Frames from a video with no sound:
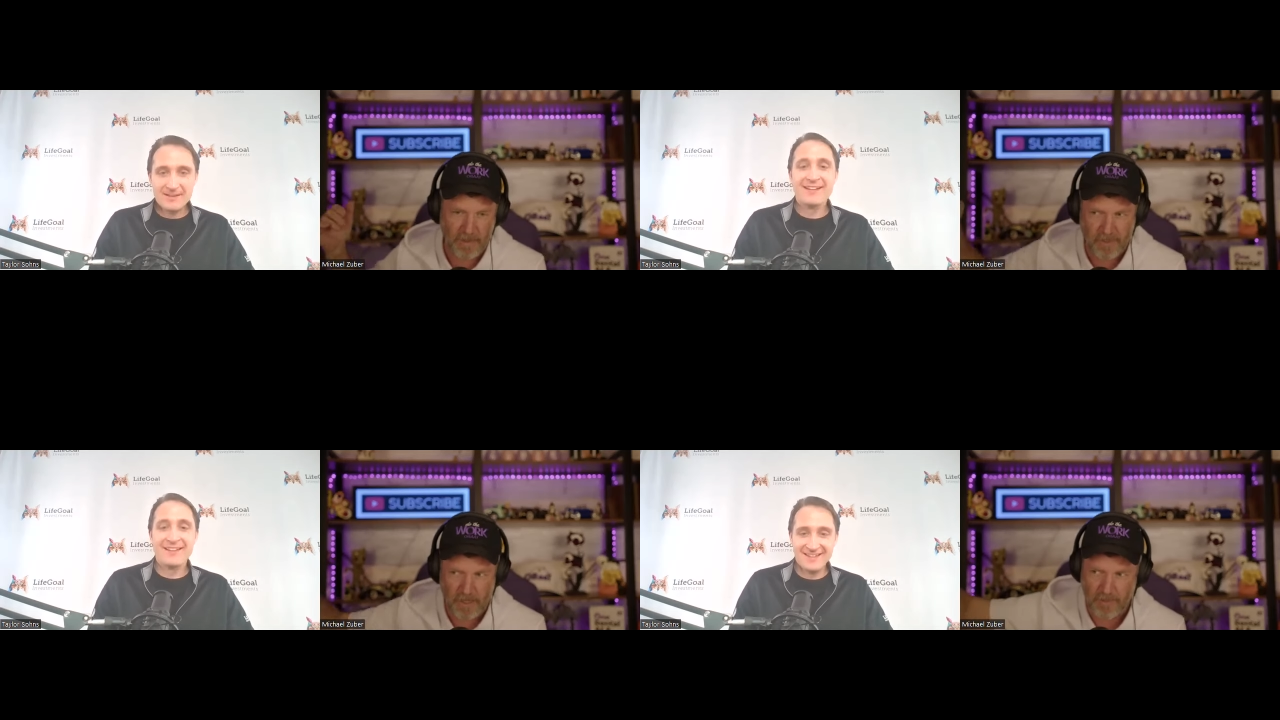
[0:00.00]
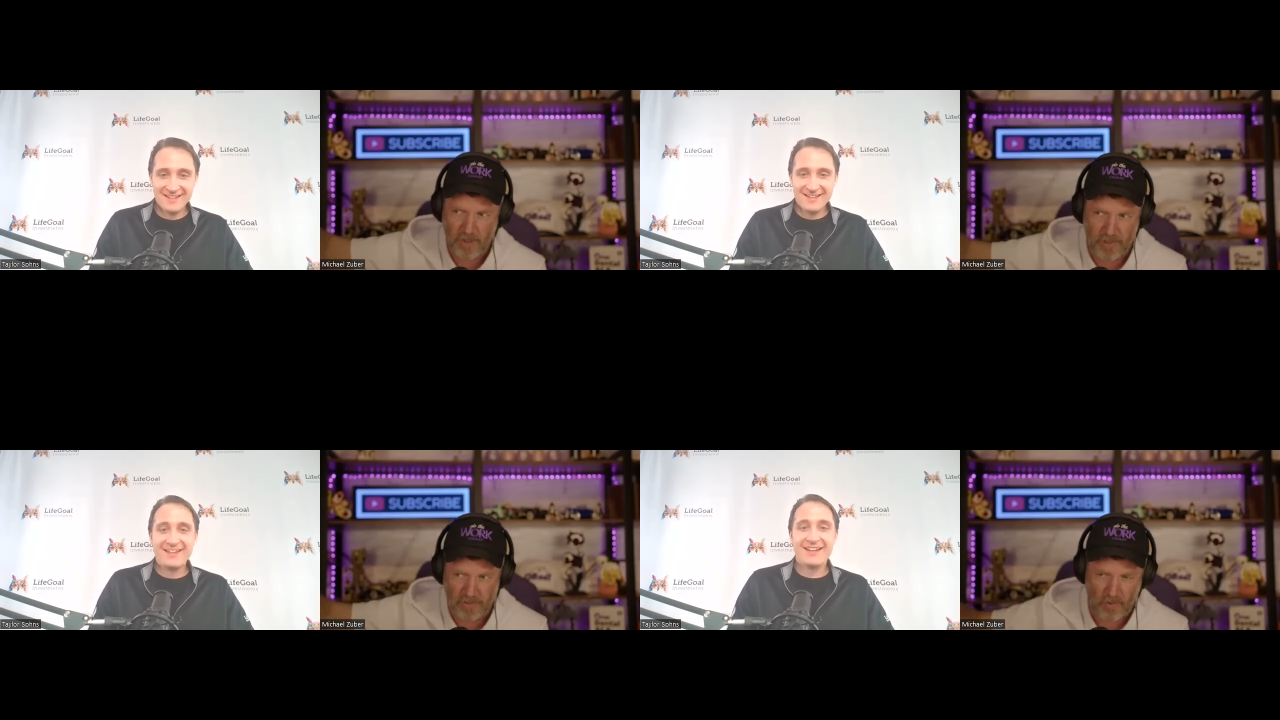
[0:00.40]
Speaker 1: your B M
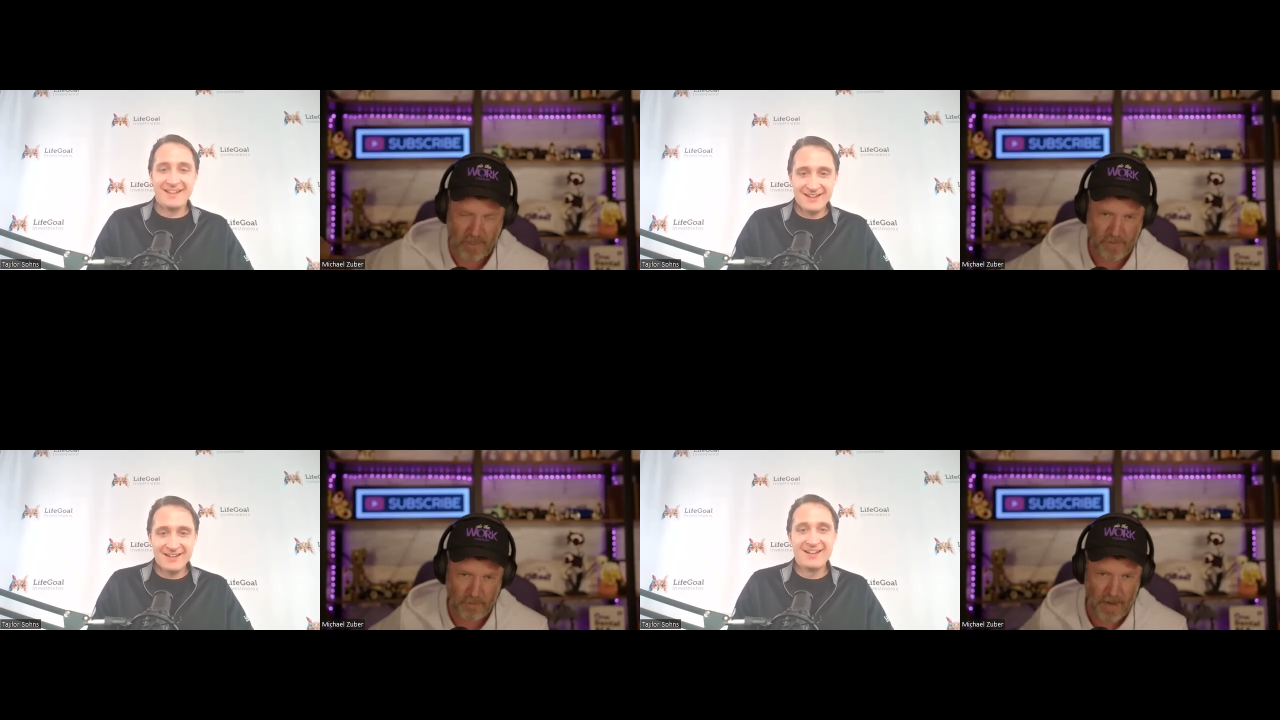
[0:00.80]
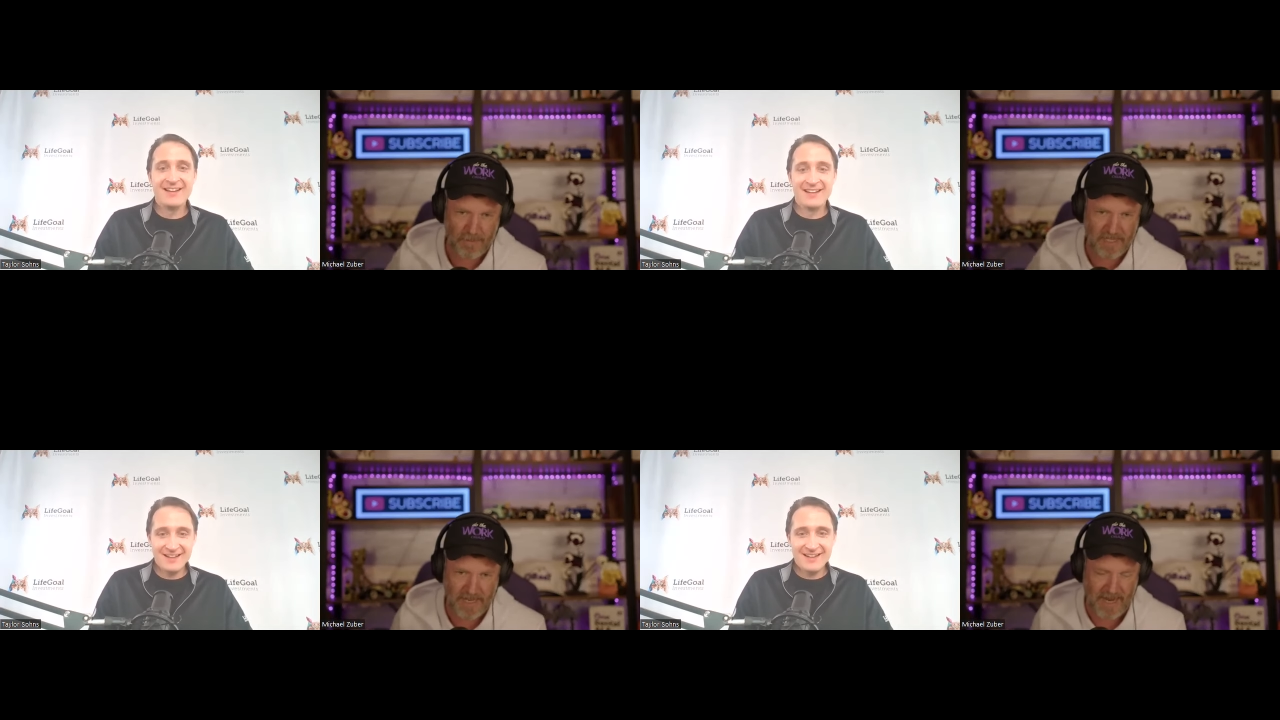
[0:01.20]
W and go live with
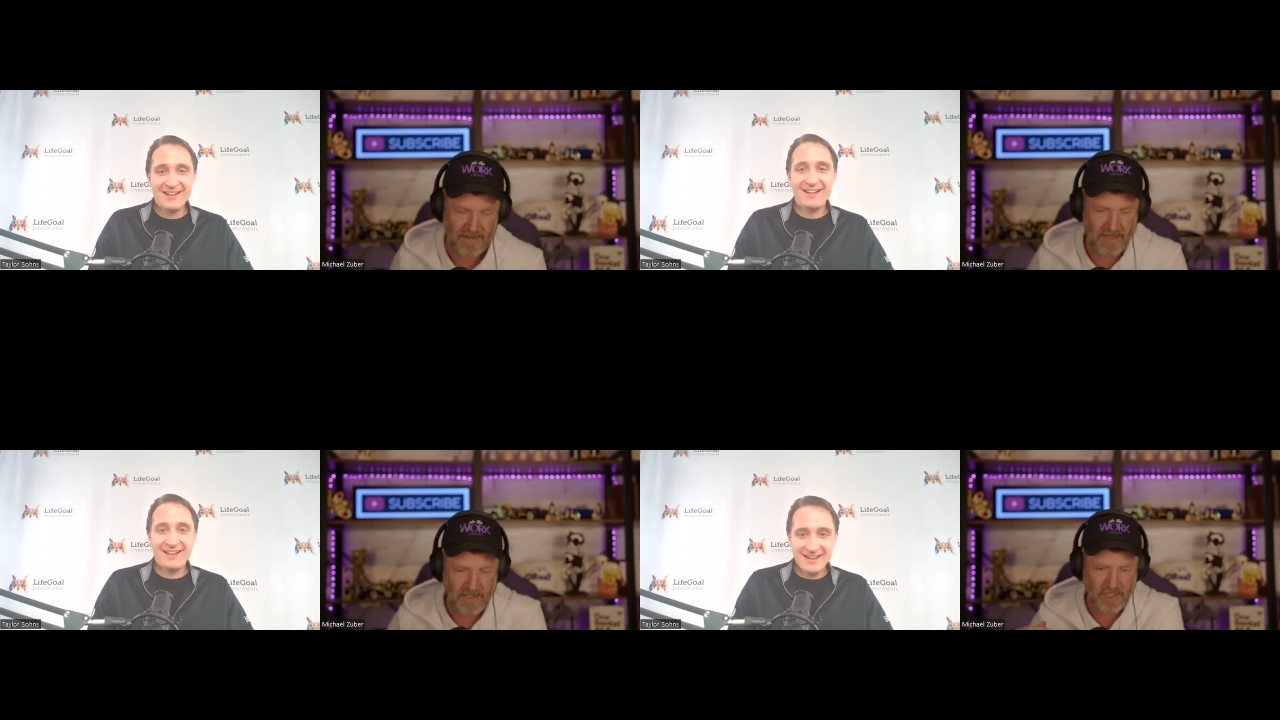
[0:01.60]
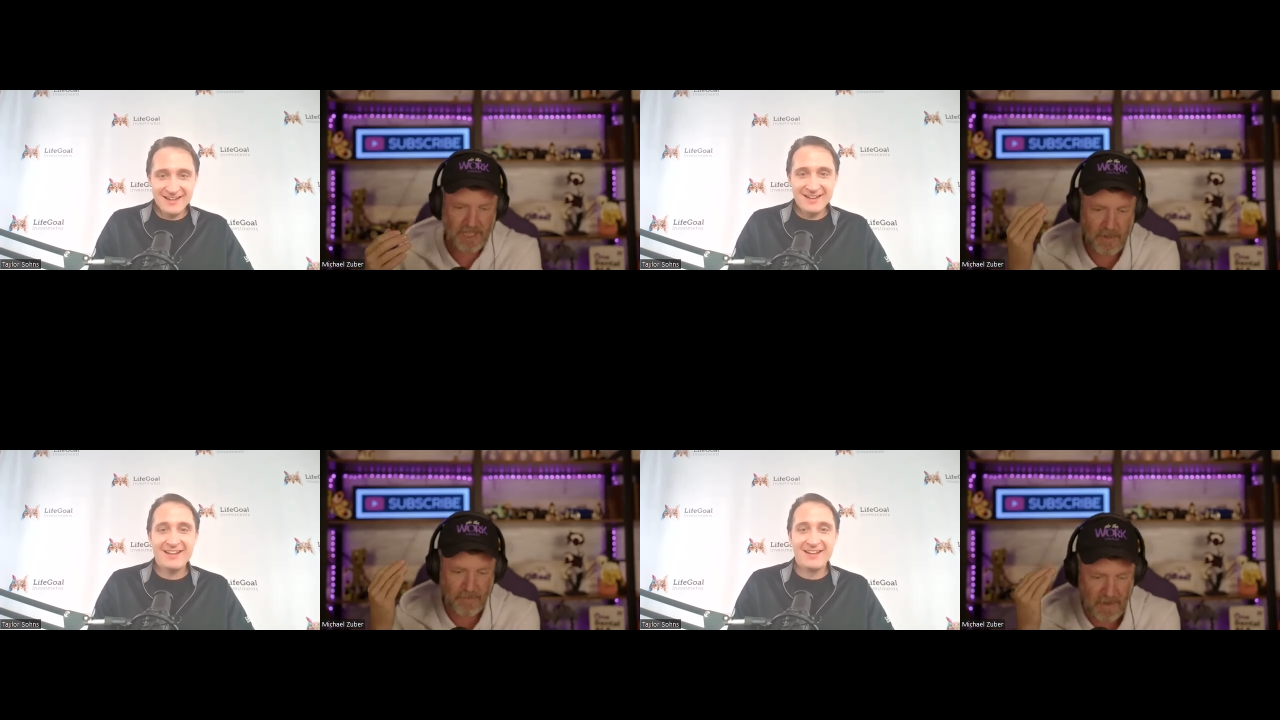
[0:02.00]
mom and dad.
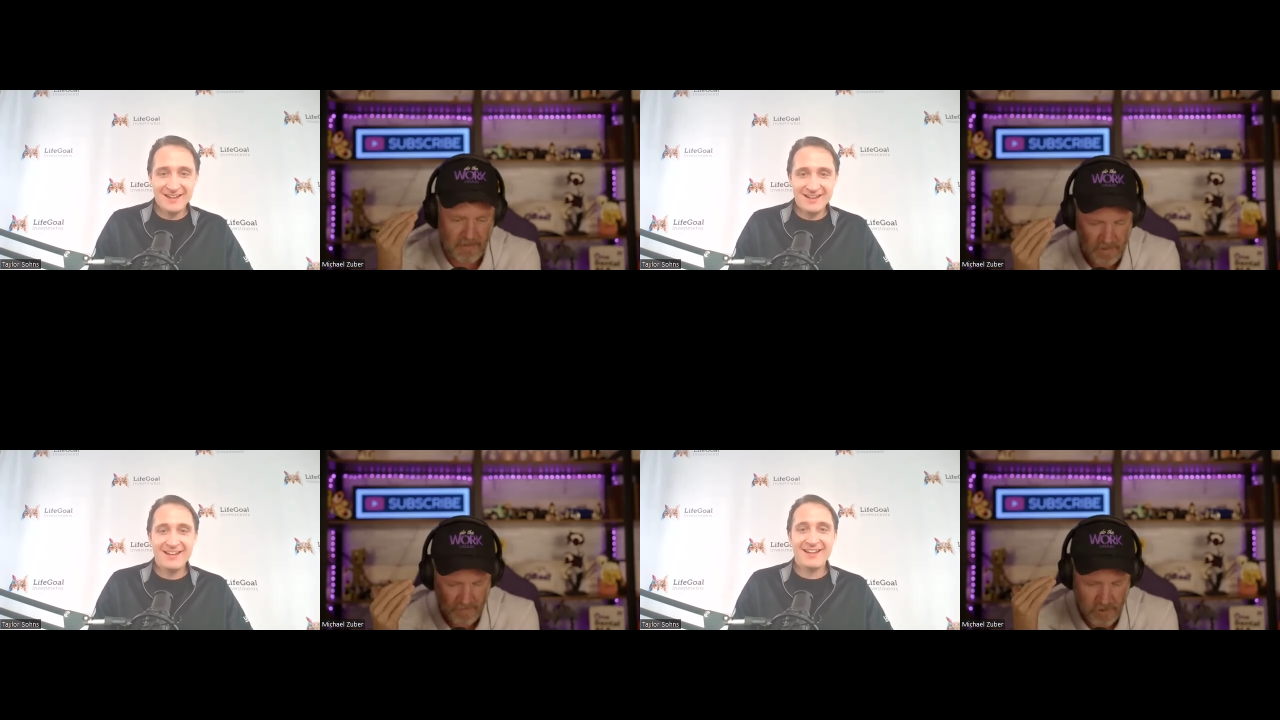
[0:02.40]
Cause think about